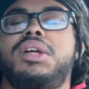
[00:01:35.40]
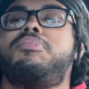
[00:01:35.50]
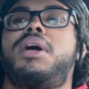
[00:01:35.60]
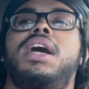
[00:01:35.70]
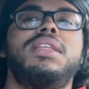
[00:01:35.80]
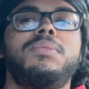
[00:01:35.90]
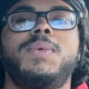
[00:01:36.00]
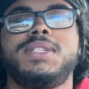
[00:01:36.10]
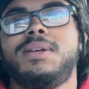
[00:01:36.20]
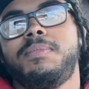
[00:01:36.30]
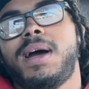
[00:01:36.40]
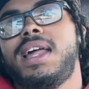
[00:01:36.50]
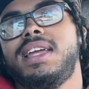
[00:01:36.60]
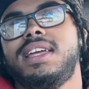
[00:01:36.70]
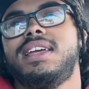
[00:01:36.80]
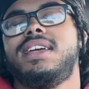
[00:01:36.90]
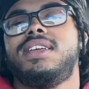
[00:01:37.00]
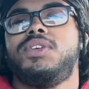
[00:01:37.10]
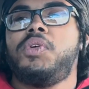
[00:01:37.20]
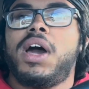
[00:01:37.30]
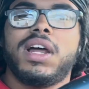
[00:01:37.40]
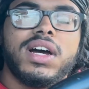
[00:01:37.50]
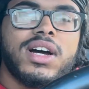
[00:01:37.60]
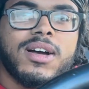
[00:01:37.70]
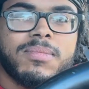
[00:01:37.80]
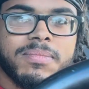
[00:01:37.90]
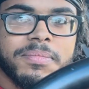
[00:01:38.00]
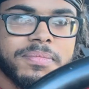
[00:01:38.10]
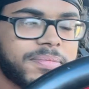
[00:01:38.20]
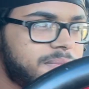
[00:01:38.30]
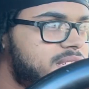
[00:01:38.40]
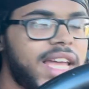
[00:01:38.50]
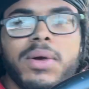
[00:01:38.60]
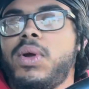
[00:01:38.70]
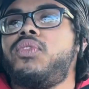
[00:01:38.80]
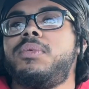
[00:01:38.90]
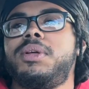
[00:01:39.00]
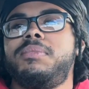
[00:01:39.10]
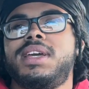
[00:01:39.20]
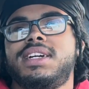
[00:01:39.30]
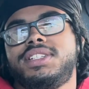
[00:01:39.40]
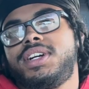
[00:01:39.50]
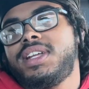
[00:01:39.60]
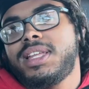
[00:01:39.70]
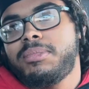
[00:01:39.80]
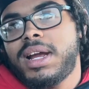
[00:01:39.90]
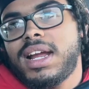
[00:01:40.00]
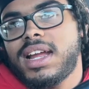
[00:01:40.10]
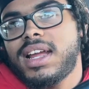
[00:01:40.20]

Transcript: a problem with somebody, you gotta stay away from them niggas early, bruh.